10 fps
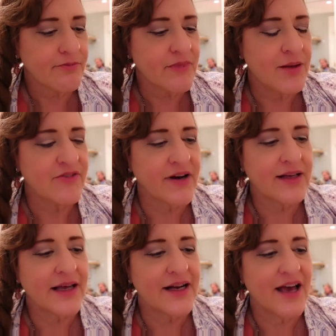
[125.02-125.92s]
I'm very
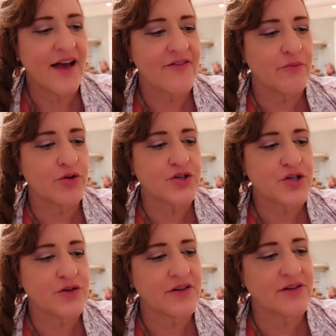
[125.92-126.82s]
glad I have
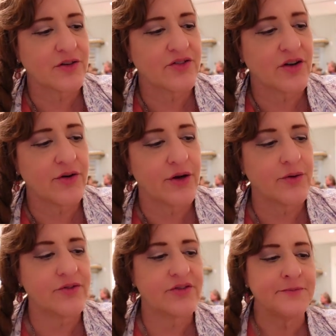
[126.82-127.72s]
multitudinous
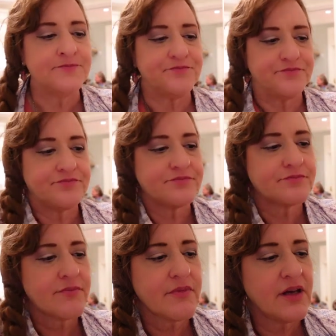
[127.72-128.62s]
Luxardos,
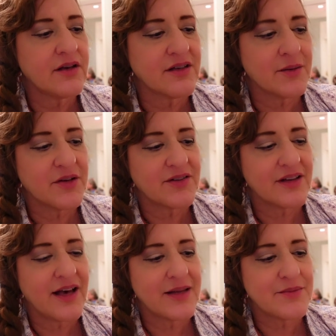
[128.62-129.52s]
because then I'm going to
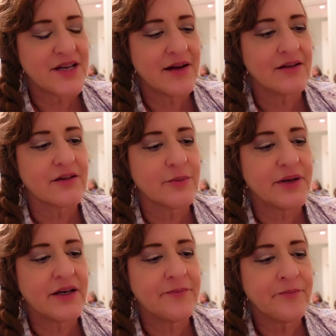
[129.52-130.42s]
slide them down a little
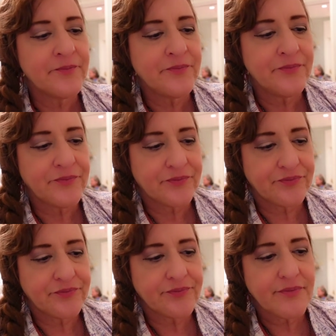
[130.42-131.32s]
bit,
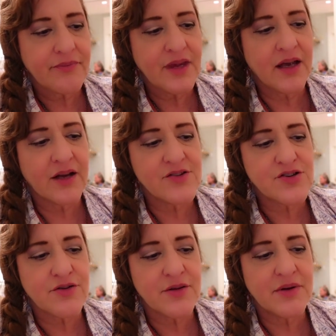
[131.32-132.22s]
kind of
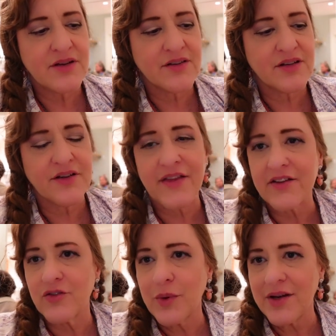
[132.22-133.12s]
stir them in to see if
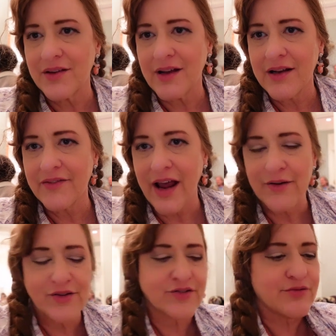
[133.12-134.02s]
that sweetness kind of
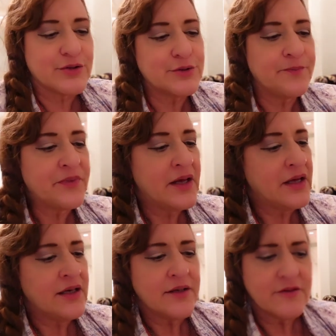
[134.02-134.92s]
carries through.
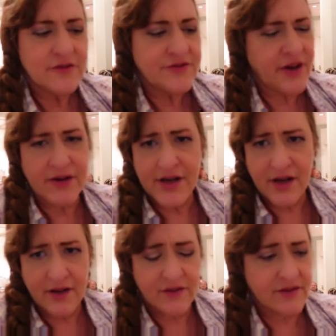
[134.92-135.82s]
Very
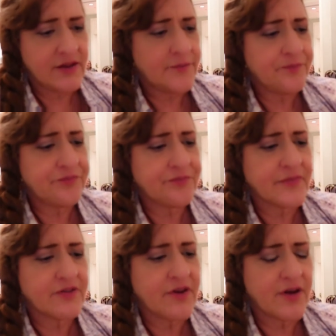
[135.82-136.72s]
nice.
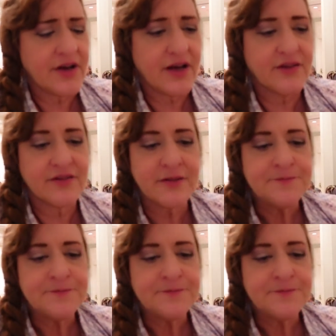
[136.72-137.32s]
Very nice.